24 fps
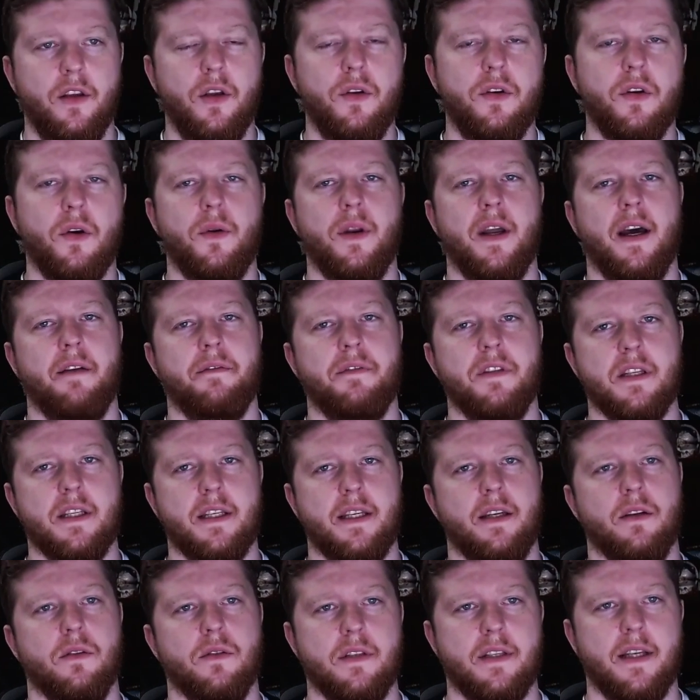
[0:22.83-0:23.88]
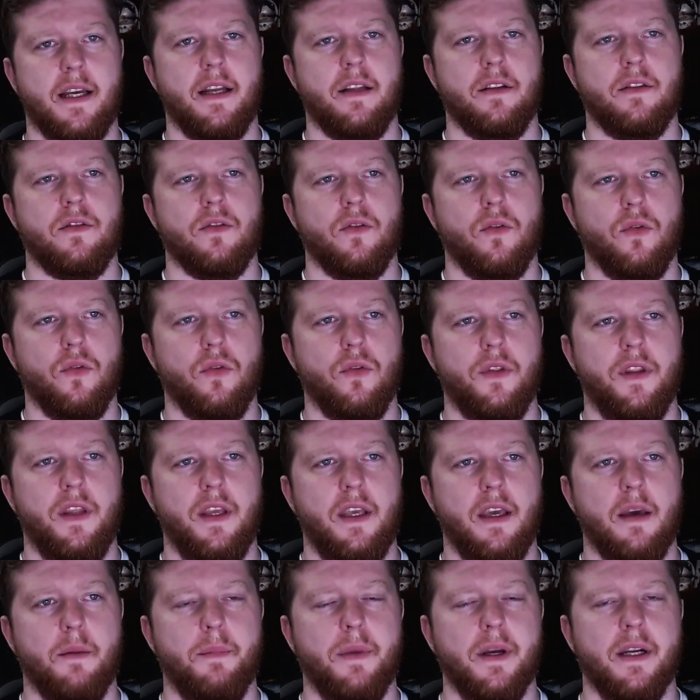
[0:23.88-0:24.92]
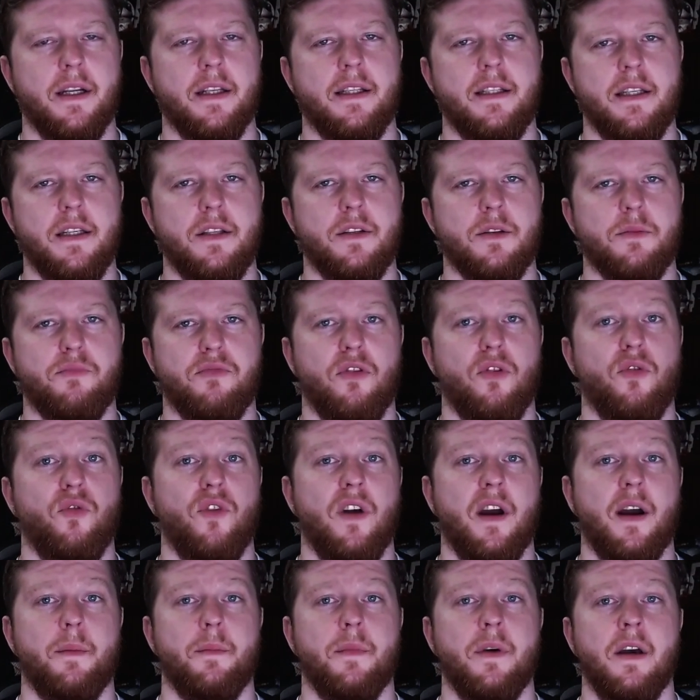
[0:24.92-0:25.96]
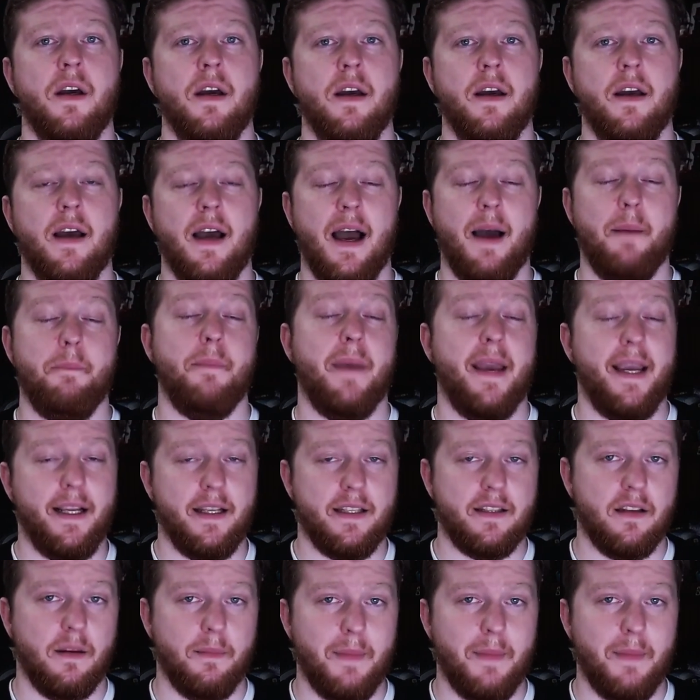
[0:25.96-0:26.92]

don't have the skill sets or the ability to program and make some